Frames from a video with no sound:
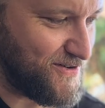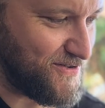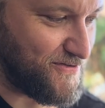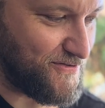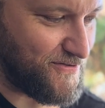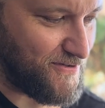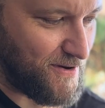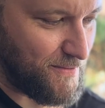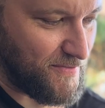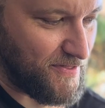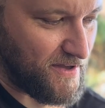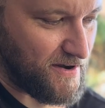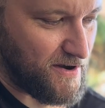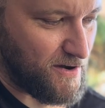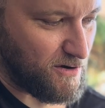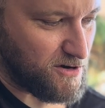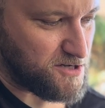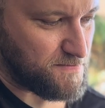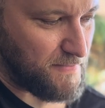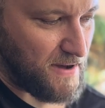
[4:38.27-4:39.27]
from the
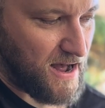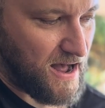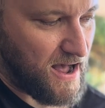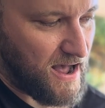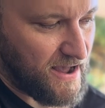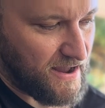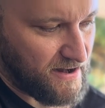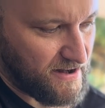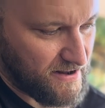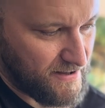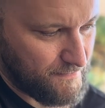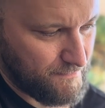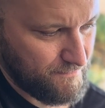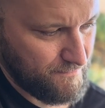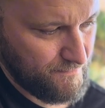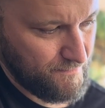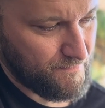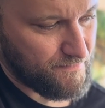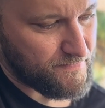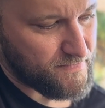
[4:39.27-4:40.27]
notes behind it.
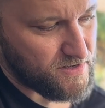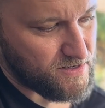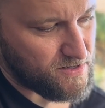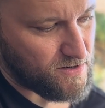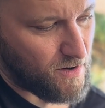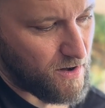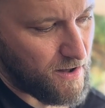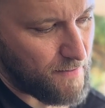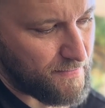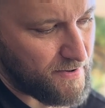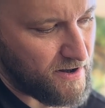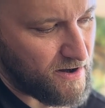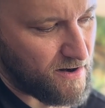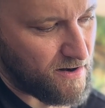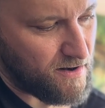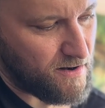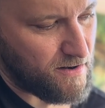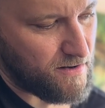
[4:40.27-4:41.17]
So up here